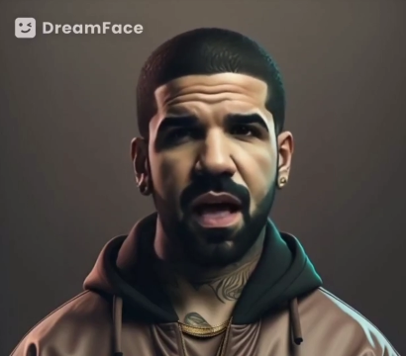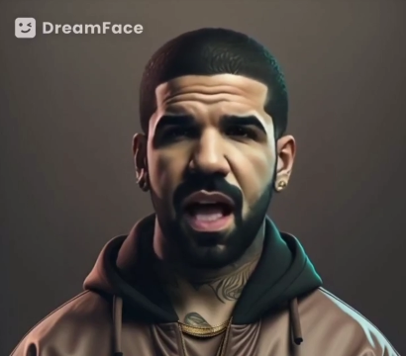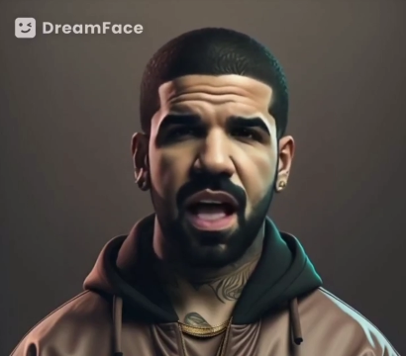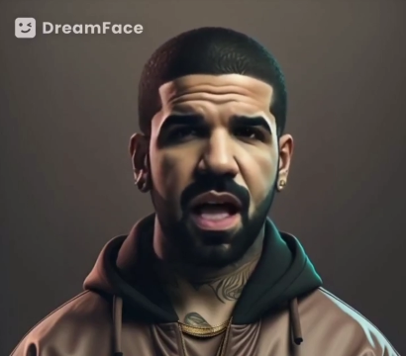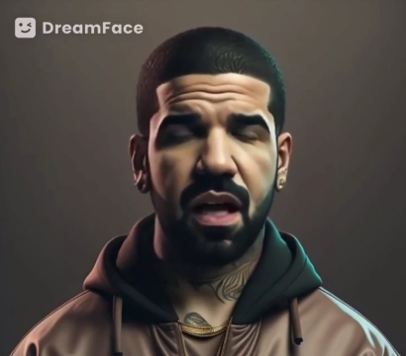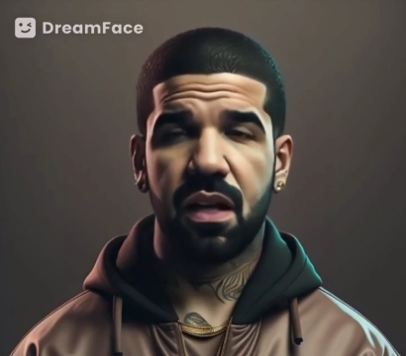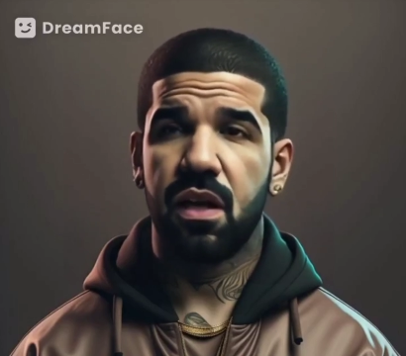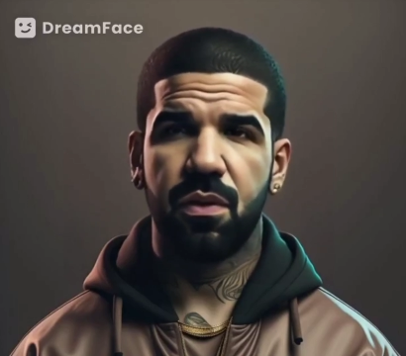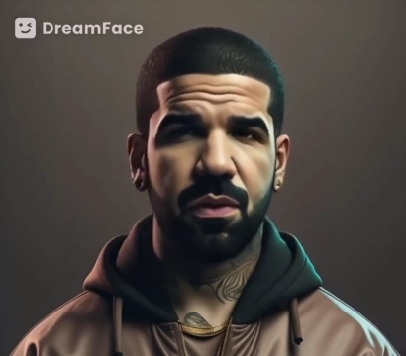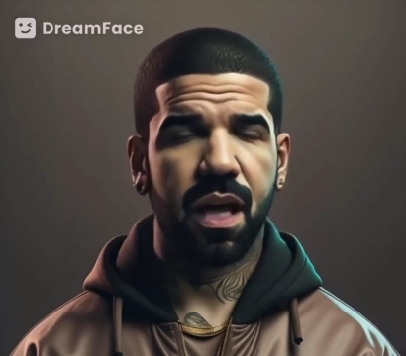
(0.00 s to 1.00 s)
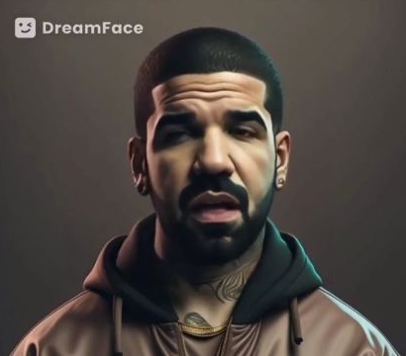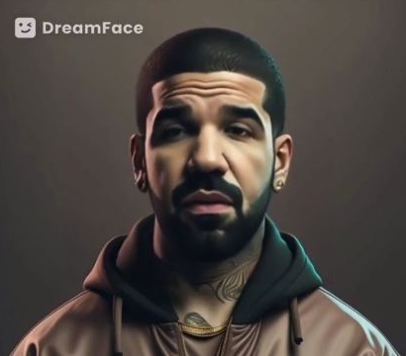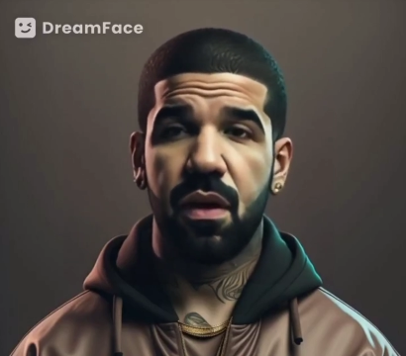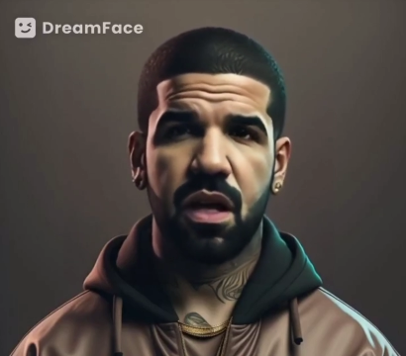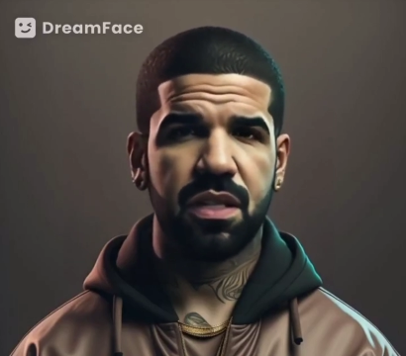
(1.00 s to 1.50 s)
He also founded the
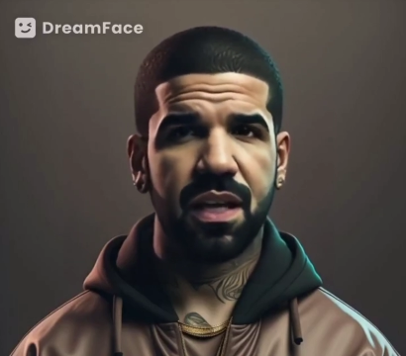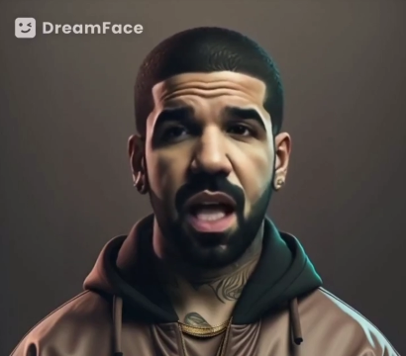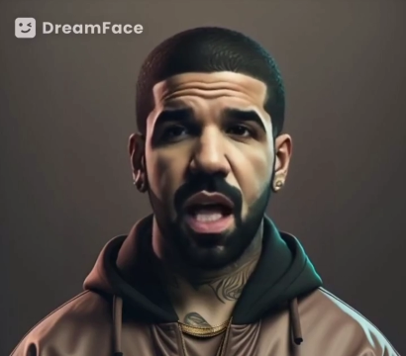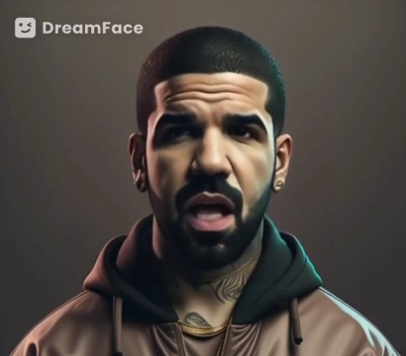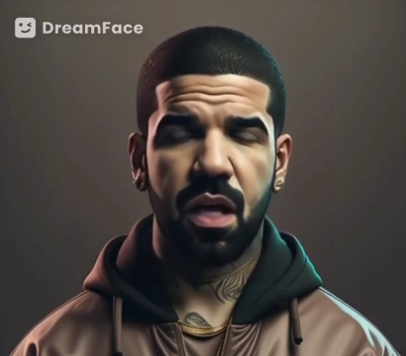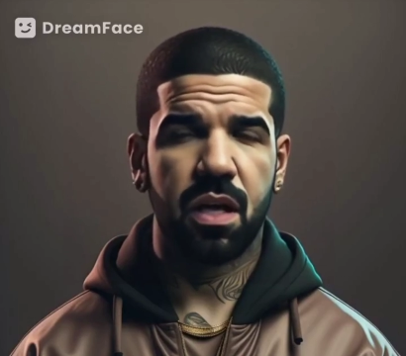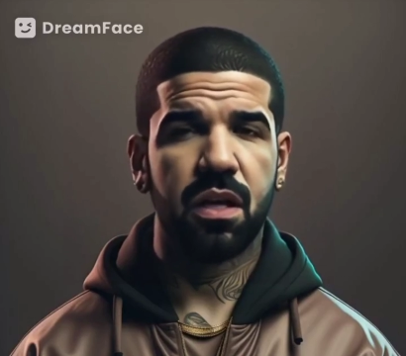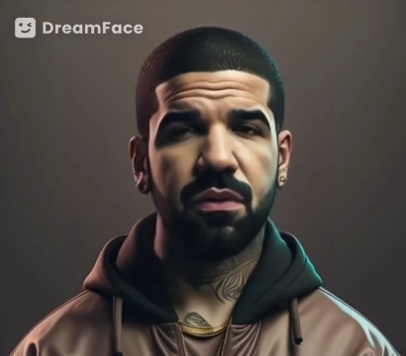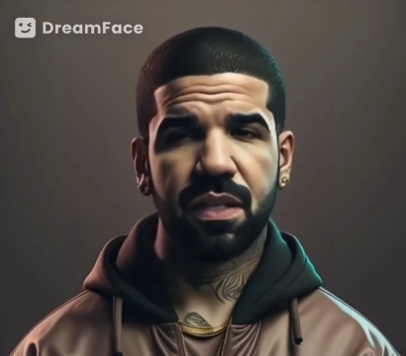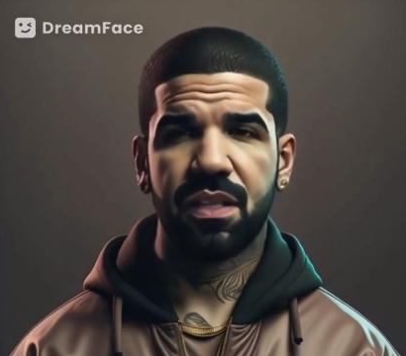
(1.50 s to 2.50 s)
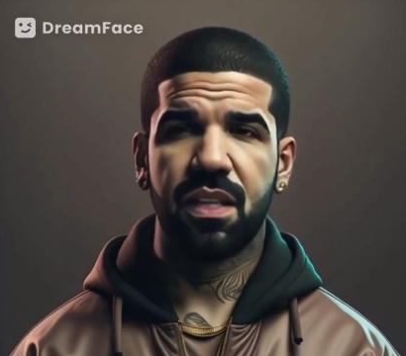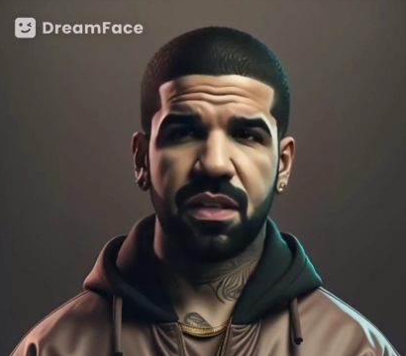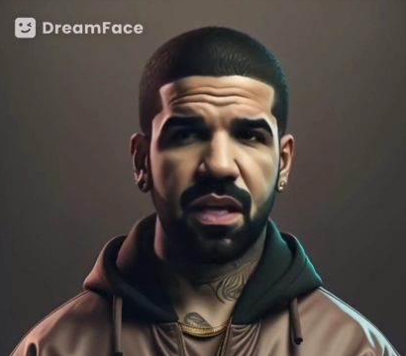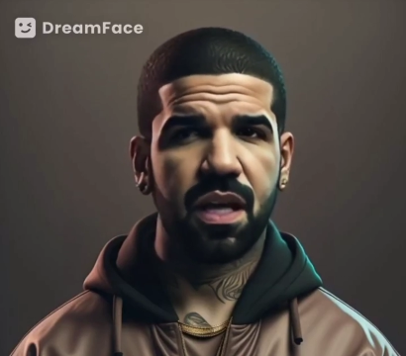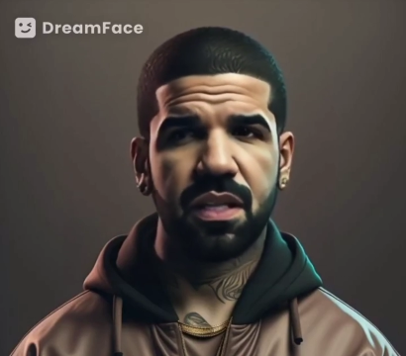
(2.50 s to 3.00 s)
record label O V O
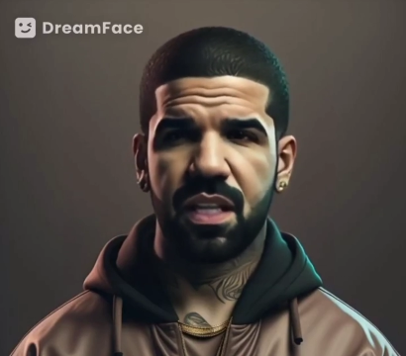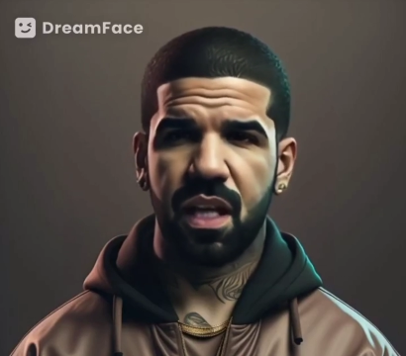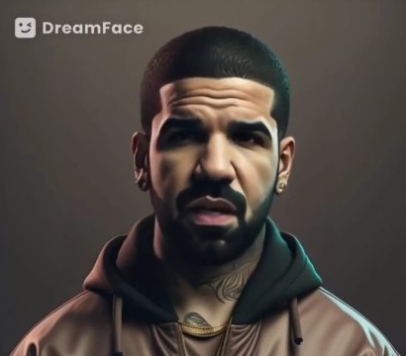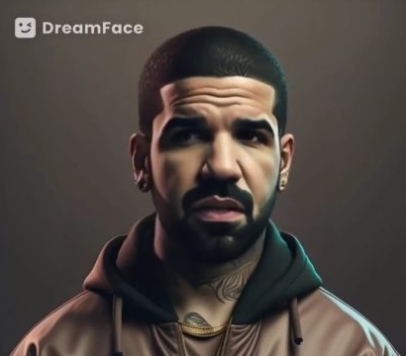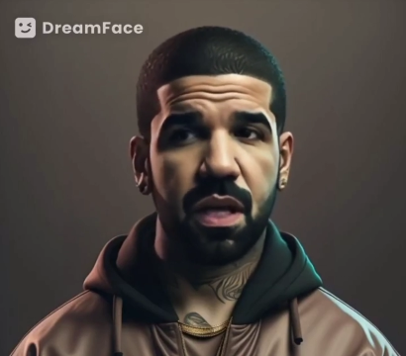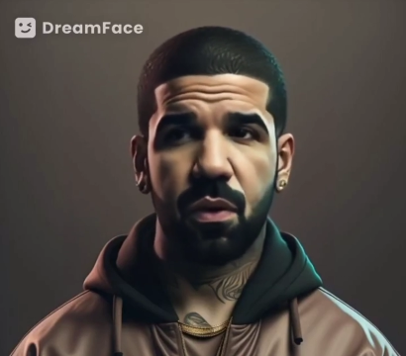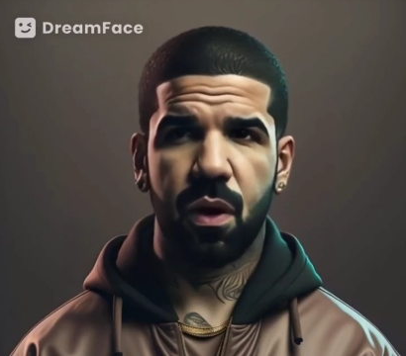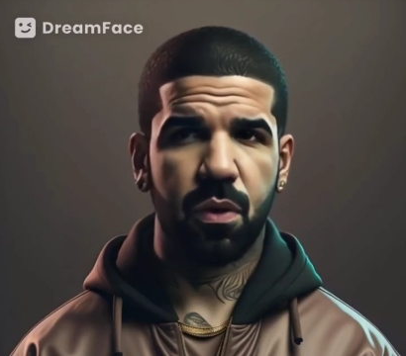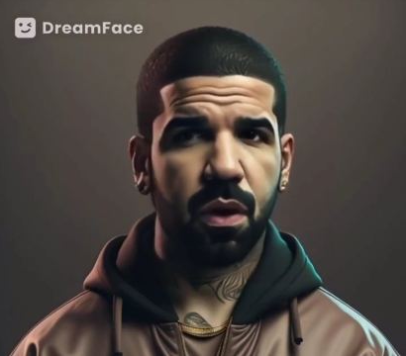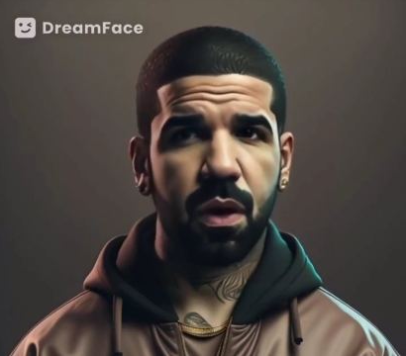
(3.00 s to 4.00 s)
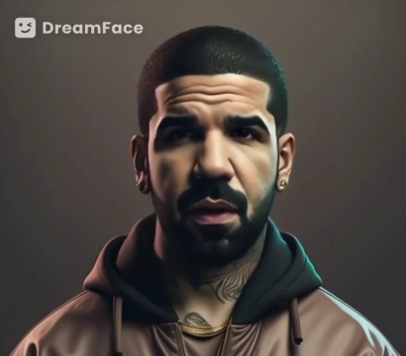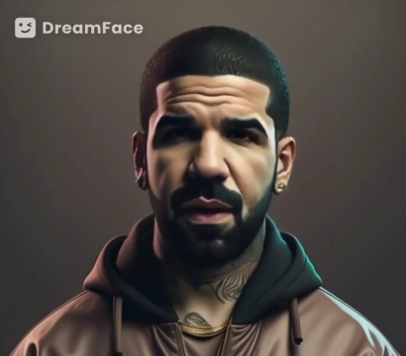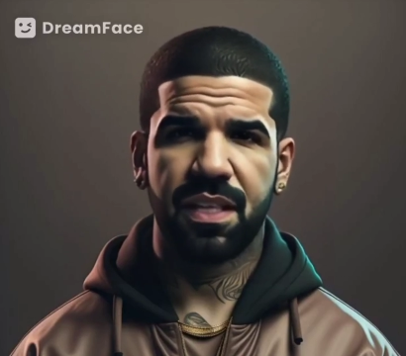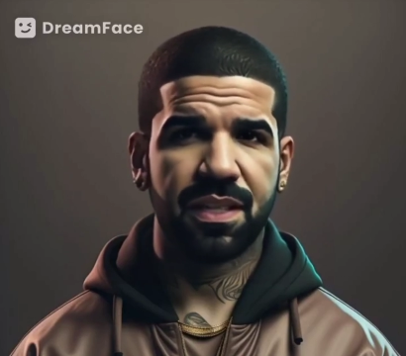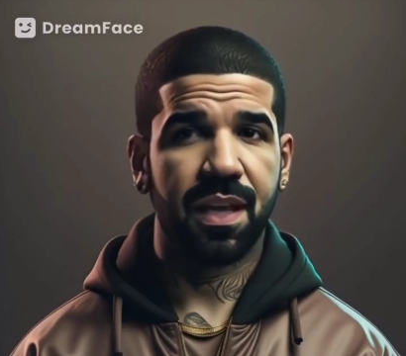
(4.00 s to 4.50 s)
Sound and is known for his
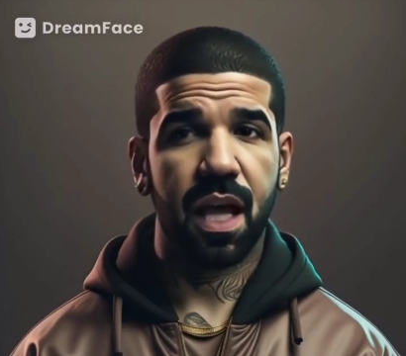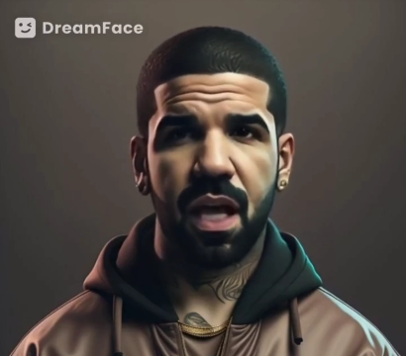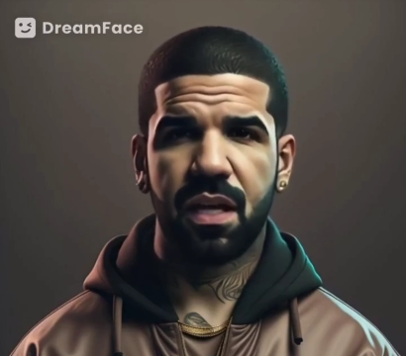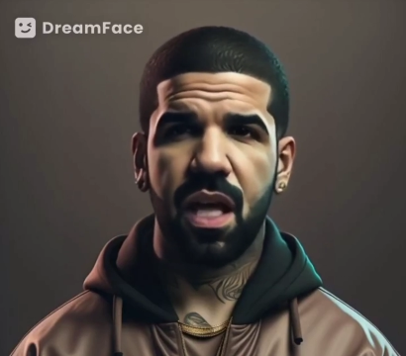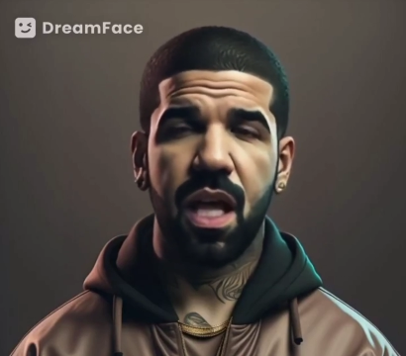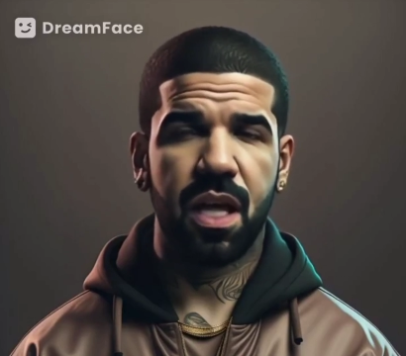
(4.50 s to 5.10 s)
philanthropic efforts.